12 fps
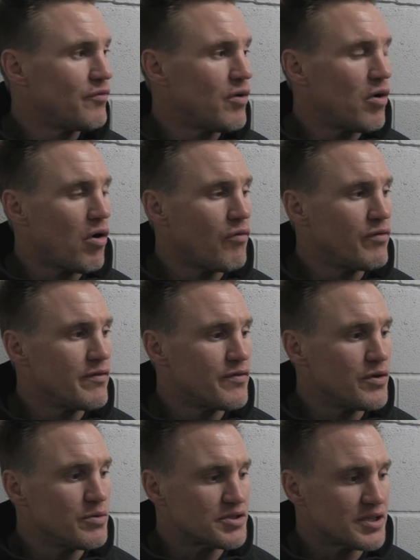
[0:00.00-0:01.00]
on
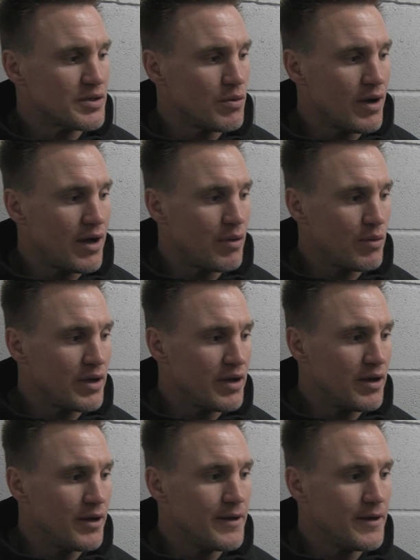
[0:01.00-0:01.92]
review and see where we